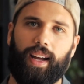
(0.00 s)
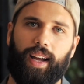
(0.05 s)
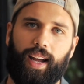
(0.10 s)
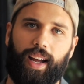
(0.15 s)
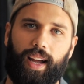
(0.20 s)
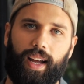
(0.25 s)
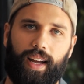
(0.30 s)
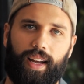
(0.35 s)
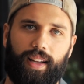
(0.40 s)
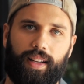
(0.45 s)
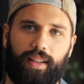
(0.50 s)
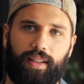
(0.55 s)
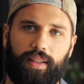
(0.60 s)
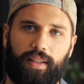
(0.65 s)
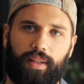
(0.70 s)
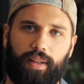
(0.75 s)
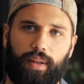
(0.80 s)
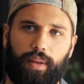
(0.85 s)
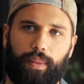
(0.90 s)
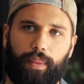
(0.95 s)

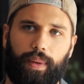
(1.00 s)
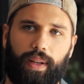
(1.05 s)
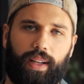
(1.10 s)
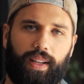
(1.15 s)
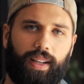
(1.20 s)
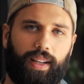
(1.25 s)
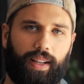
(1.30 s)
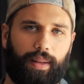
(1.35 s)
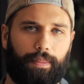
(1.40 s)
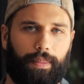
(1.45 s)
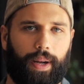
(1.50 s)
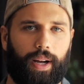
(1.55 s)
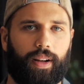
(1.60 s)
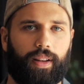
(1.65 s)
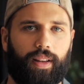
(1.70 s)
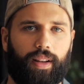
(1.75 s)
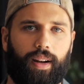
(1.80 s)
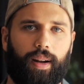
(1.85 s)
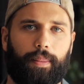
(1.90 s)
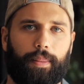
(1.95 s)
and we can compare
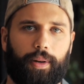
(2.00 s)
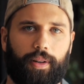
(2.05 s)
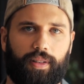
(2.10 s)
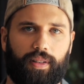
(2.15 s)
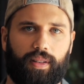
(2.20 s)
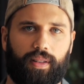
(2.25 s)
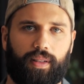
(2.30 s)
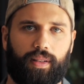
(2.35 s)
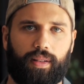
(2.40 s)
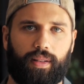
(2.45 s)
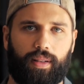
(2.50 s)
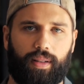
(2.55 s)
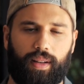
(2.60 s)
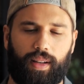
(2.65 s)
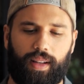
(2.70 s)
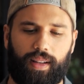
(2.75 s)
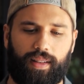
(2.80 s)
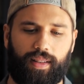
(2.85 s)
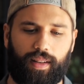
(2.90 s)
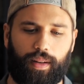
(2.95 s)
the numbers
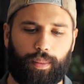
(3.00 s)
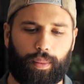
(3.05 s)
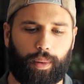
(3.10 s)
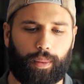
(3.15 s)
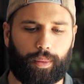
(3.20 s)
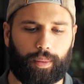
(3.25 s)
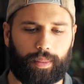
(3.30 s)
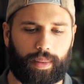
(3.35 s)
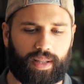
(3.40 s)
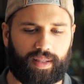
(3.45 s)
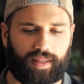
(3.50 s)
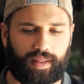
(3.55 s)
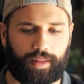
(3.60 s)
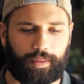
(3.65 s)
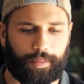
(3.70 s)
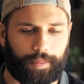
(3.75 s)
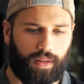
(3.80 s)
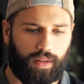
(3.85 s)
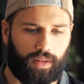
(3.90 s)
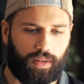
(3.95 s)
and see what we're missing.
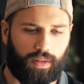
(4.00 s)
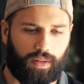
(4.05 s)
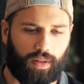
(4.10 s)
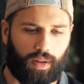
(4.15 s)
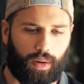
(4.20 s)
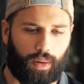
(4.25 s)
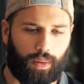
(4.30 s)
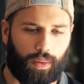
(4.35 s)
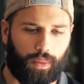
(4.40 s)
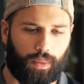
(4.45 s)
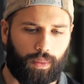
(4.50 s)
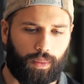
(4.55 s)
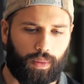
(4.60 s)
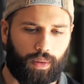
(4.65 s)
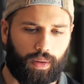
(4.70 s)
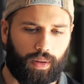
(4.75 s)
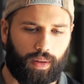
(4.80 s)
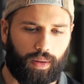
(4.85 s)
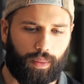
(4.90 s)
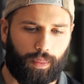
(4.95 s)
So
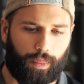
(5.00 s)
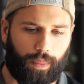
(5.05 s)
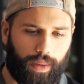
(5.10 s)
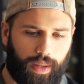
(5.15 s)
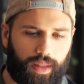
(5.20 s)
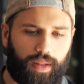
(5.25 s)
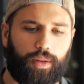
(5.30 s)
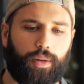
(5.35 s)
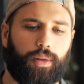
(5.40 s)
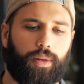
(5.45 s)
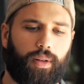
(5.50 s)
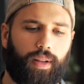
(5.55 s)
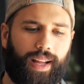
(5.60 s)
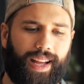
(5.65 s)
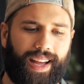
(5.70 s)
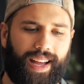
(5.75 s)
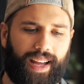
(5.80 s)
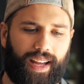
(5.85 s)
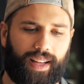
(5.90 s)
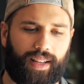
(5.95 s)
with Google
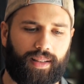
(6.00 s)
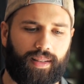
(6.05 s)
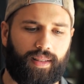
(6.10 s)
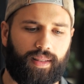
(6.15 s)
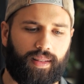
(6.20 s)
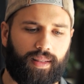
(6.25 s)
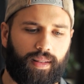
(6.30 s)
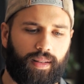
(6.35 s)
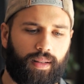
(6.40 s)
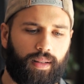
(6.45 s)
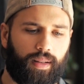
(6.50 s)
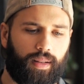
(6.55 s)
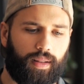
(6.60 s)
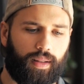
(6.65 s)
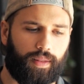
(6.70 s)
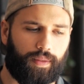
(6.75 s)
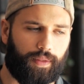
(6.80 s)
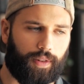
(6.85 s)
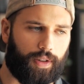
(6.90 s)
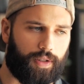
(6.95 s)
Ads
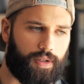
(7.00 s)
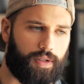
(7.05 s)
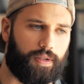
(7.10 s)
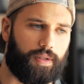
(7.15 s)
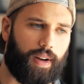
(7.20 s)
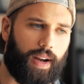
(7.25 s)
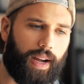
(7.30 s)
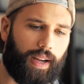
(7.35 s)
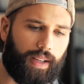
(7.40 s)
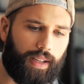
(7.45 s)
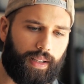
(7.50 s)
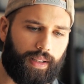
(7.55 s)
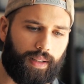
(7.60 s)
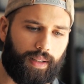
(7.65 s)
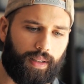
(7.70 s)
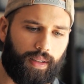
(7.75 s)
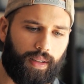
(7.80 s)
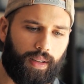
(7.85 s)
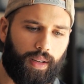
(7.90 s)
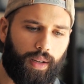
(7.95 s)
conversion tracking,
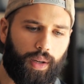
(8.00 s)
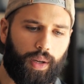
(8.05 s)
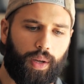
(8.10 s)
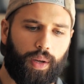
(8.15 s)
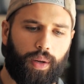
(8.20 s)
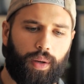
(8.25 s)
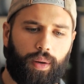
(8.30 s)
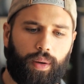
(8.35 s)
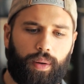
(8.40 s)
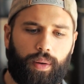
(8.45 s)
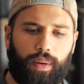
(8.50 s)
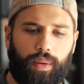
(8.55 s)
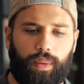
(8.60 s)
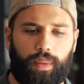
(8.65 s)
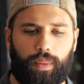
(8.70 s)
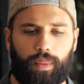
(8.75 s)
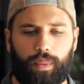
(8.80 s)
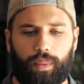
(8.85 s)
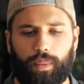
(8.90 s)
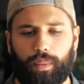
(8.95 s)

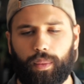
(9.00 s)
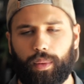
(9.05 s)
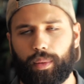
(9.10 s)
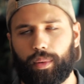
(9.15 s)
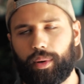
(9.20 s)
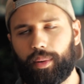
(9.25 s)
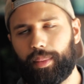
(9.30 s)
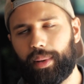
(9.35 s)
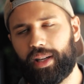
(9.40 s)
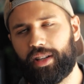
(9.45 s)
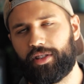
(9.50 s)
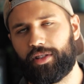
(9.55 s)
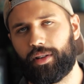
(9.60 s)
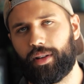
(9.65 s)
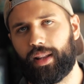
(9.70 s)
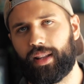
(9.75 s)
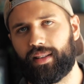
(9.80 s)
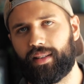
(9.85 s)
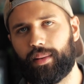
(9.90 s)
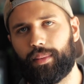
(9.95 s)
we want to make
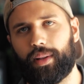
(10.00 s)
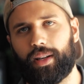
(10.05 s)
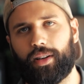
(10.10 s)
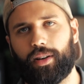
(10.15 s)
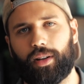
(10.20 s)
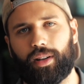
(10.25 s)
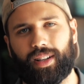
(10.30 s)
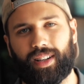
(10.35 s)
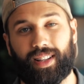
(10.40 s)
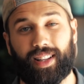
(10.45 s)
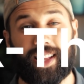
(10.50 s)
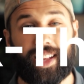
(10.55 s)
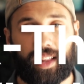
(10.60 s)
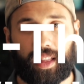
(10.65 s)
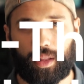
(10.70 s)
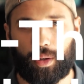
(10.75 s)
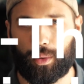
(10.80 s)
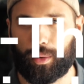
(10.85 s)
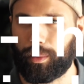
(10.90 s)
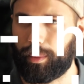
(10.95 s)
sure that something called a
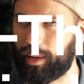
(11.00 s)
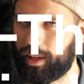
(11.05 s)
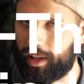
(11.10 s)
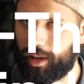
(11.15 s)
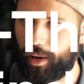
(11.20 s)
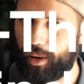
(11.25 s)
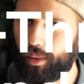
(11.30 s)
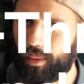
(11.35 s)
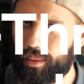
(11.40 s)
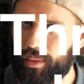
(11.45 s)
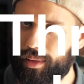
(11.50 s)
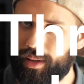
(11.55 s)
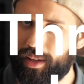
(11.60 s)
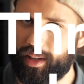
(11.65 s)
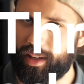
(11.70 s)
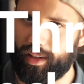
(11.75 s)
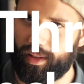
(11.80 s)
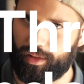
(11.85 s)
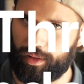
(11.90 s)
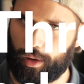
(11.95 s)
click-through window
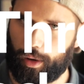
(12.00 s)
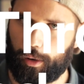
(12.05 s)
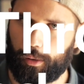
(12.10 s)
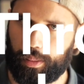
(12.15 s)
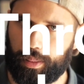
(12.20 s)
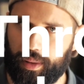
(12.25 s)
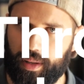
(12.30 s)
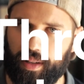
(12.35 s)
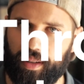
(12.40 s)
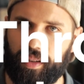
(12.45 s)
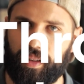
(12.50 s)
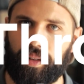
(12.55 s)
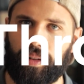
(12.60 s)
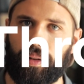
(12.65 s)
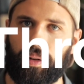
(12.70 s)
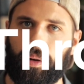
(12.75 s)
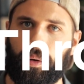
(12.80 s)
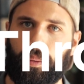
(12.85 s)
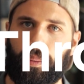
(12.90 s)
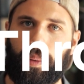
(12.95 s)
is opened
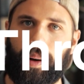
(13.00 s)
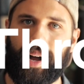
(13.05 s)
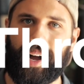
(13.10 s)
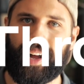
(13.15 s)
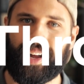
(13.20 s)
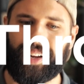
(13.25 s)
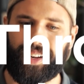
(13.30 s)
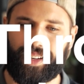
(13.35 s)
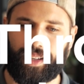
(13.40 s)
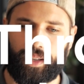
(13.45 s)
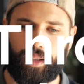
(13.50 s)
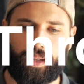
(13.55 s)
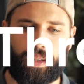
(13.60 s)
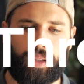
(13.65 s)
wide.